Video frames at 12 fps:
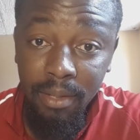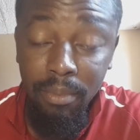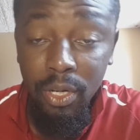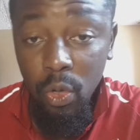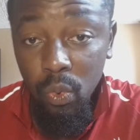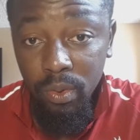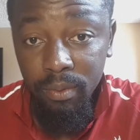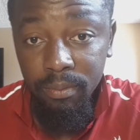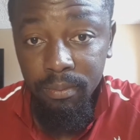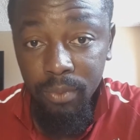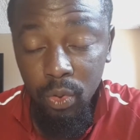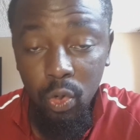Maroon
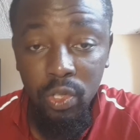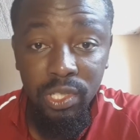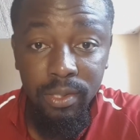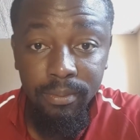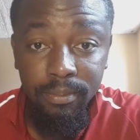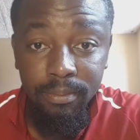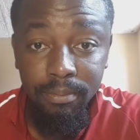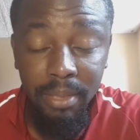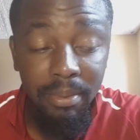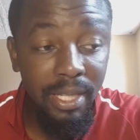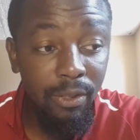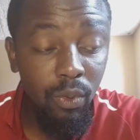cross.
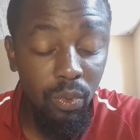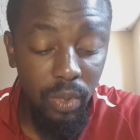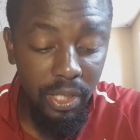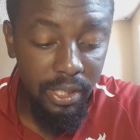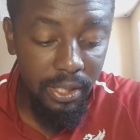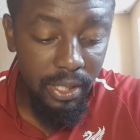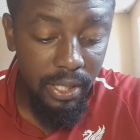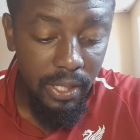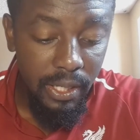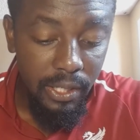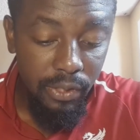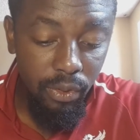Maybe that could work.
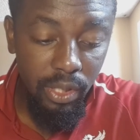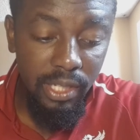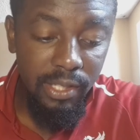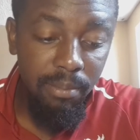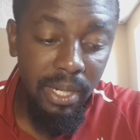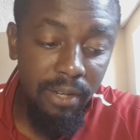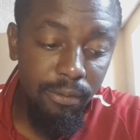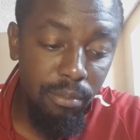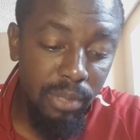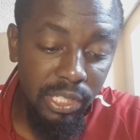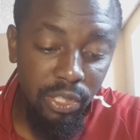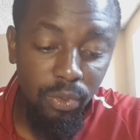So that's my
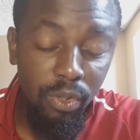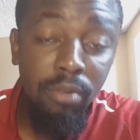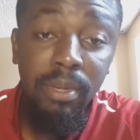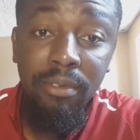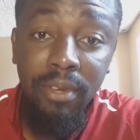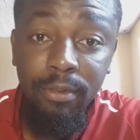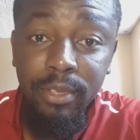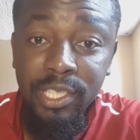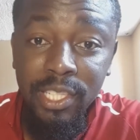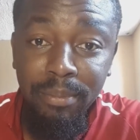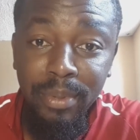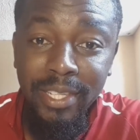information on one of my favorite
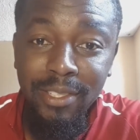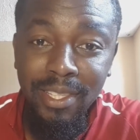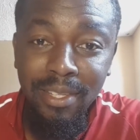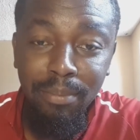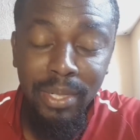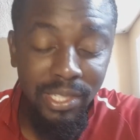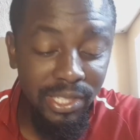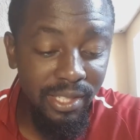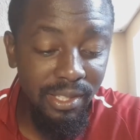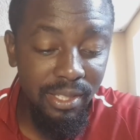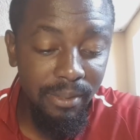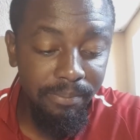sheep breeds, the
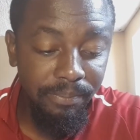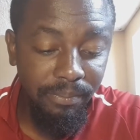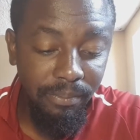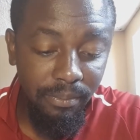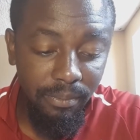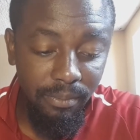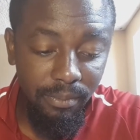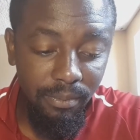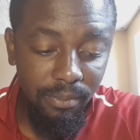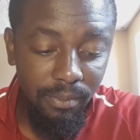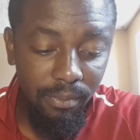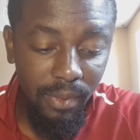Persians.
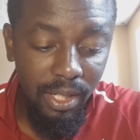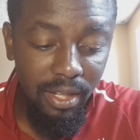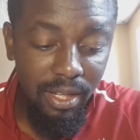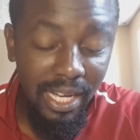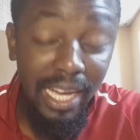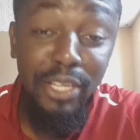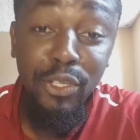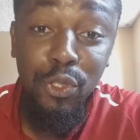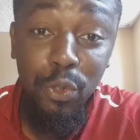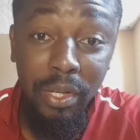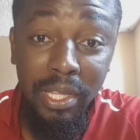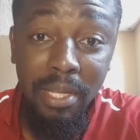I
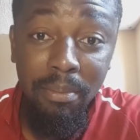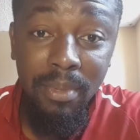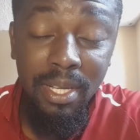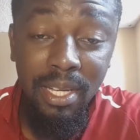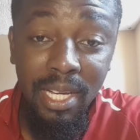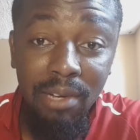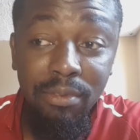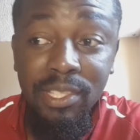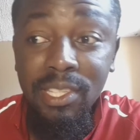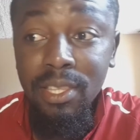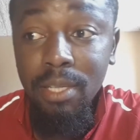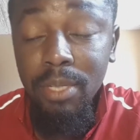enjoy them. I've
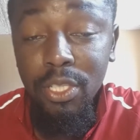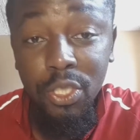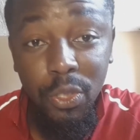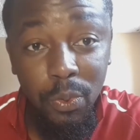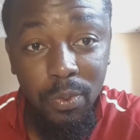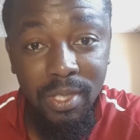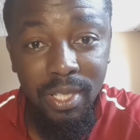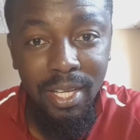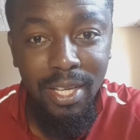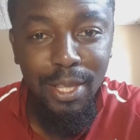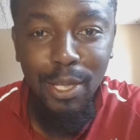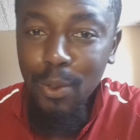seen them at shows.
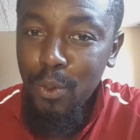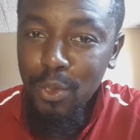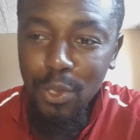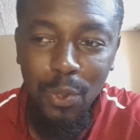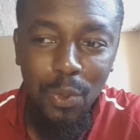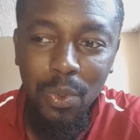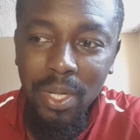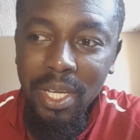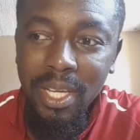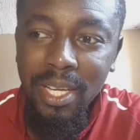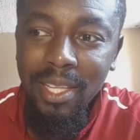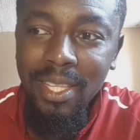They look so,
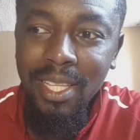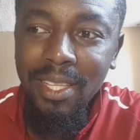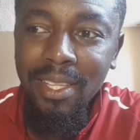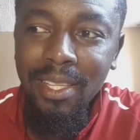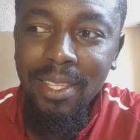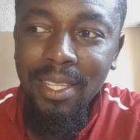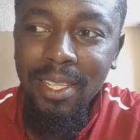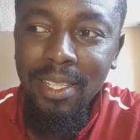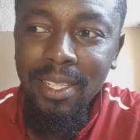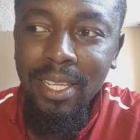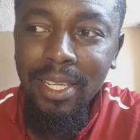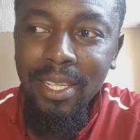
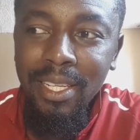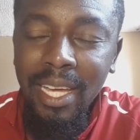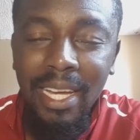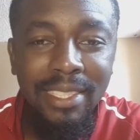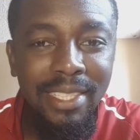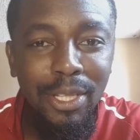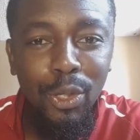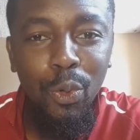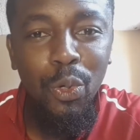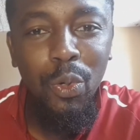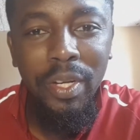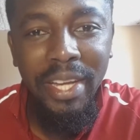like I said, they
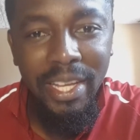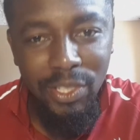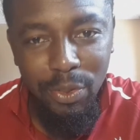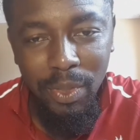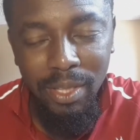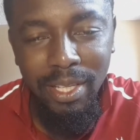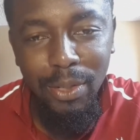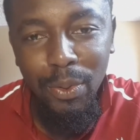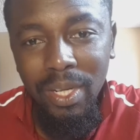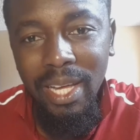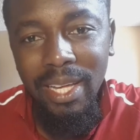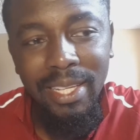don't look natural. They
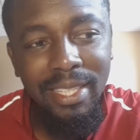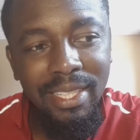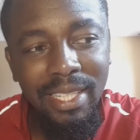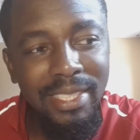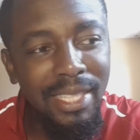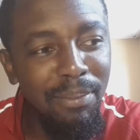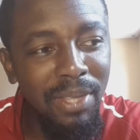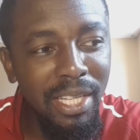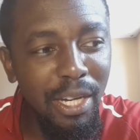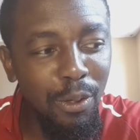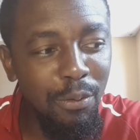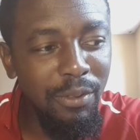like they're something
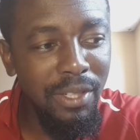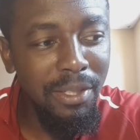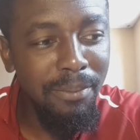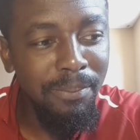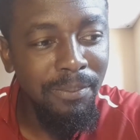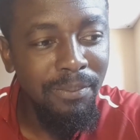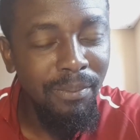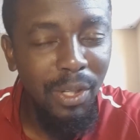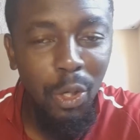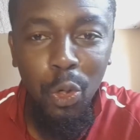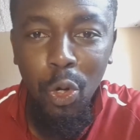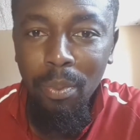out of
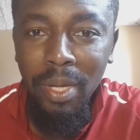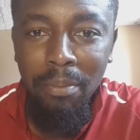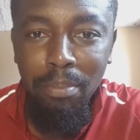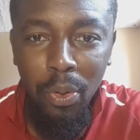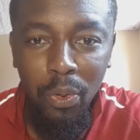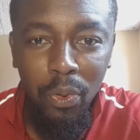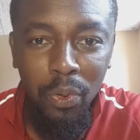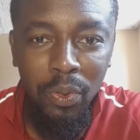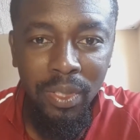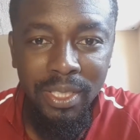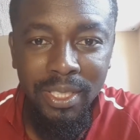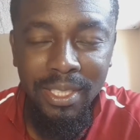a comic book
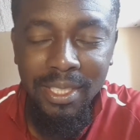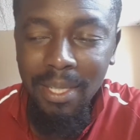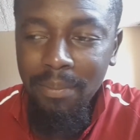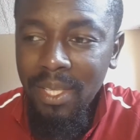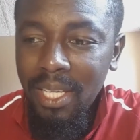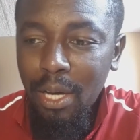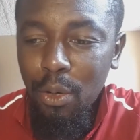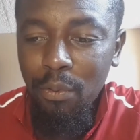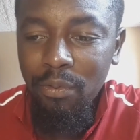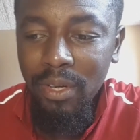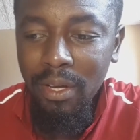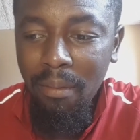or something out
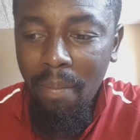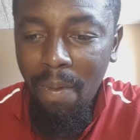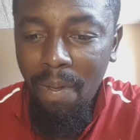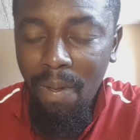of a,